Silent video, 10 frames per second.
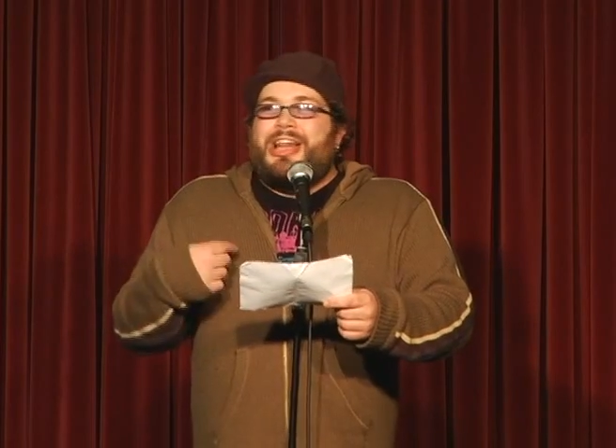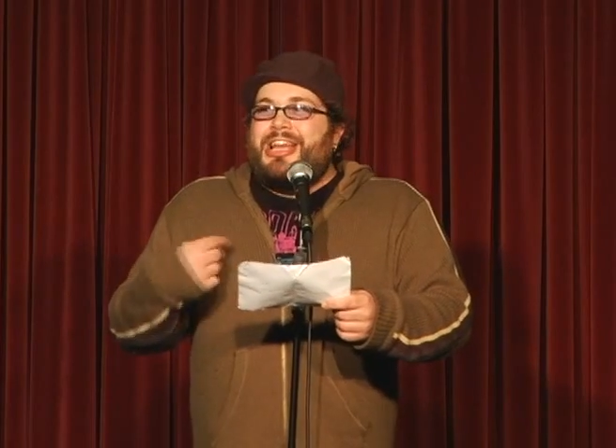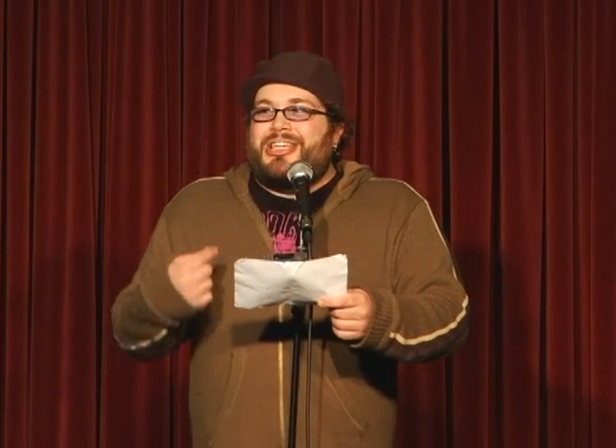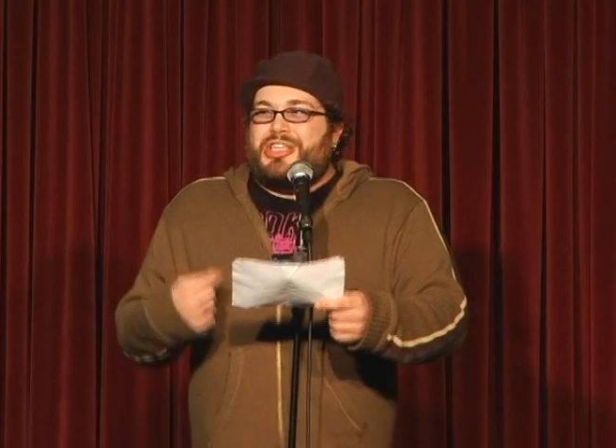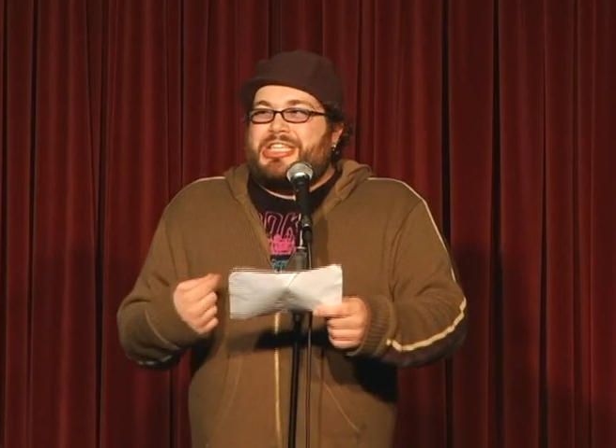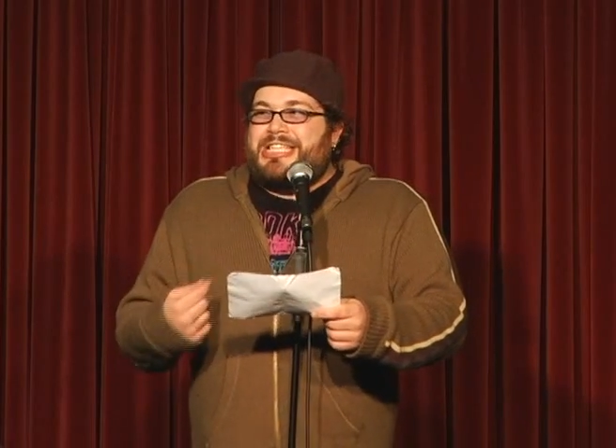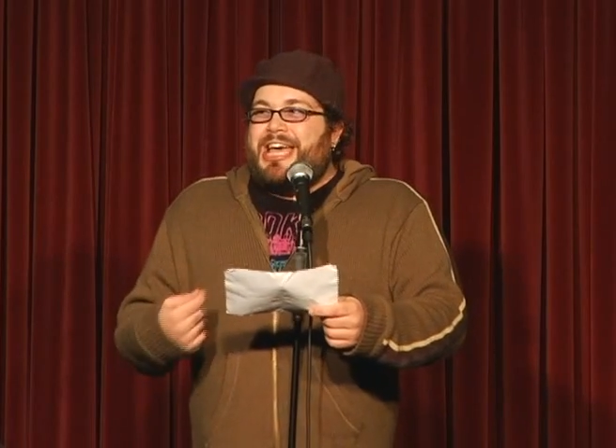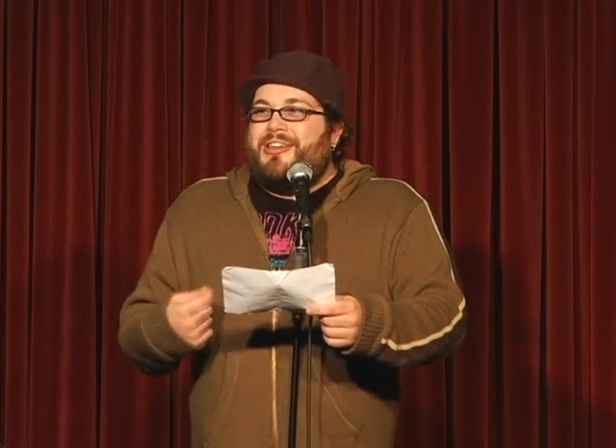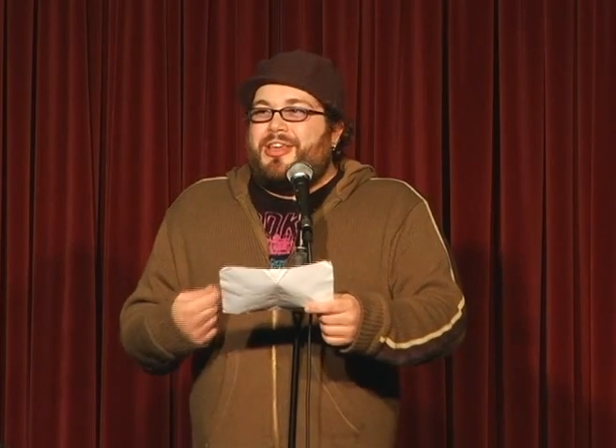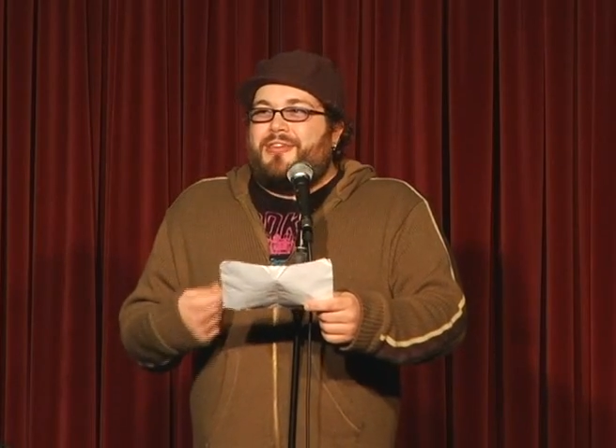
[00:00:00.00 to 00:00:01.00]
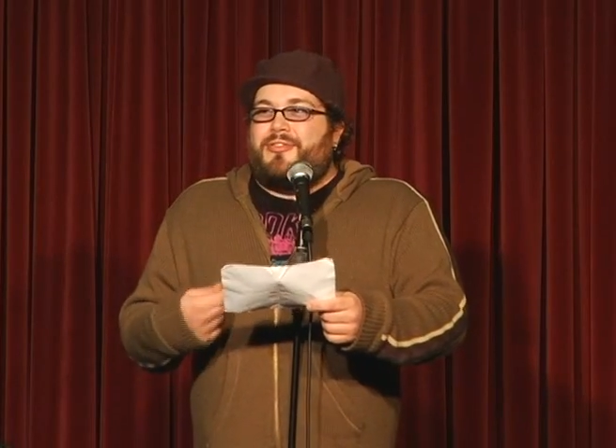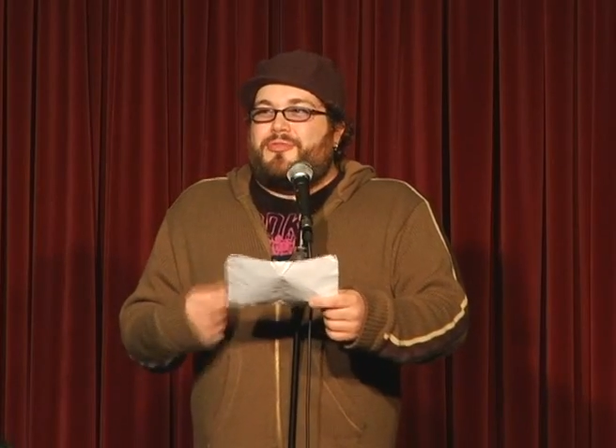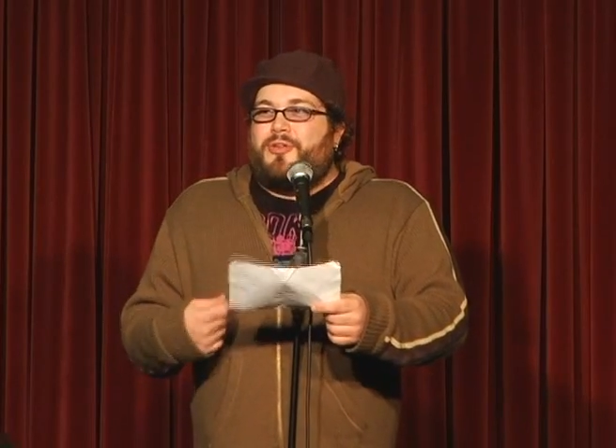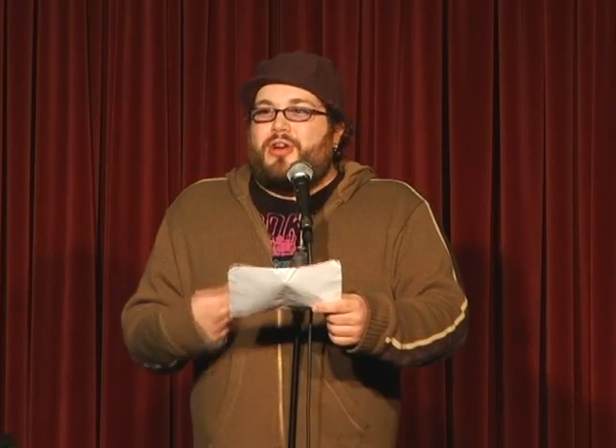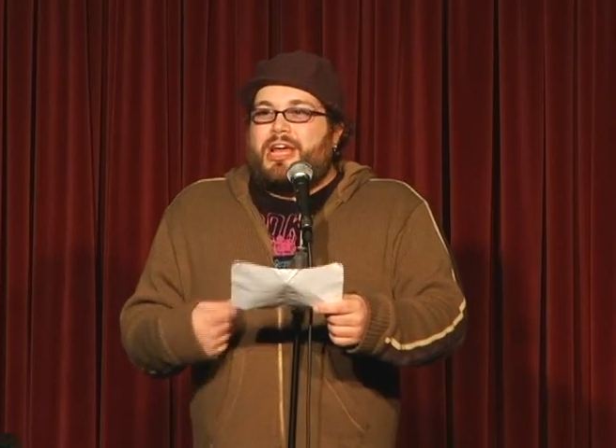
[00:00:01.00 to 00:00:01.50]
like she sat there for
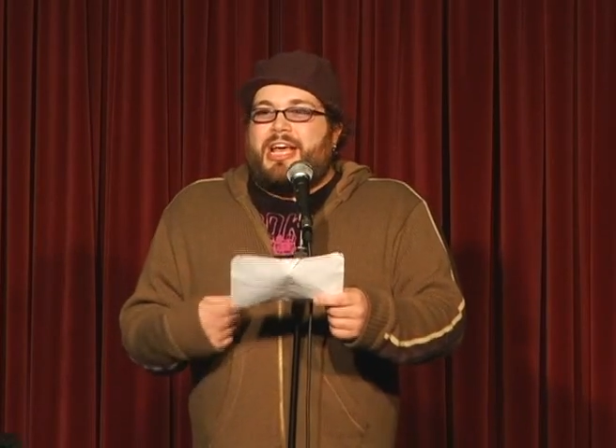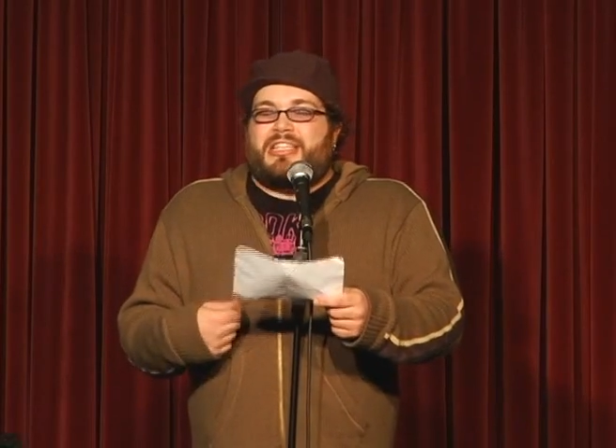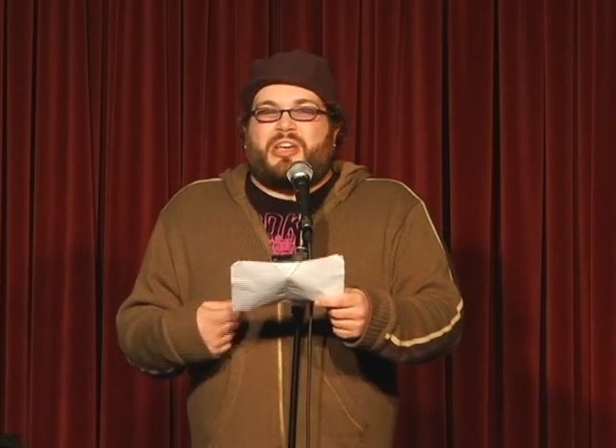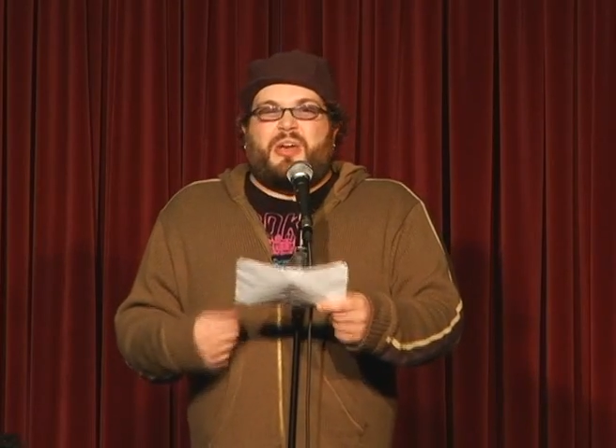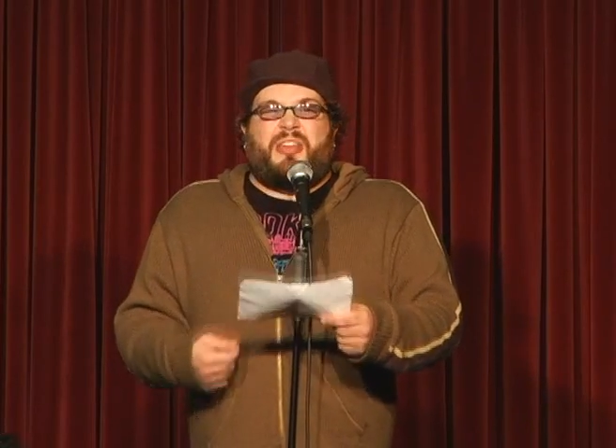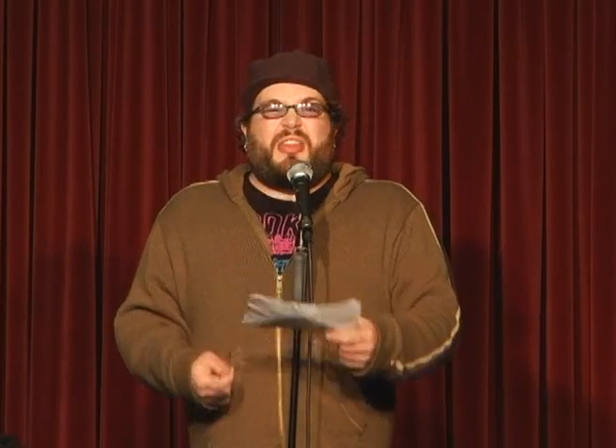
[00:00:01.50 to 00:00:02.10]
four days going,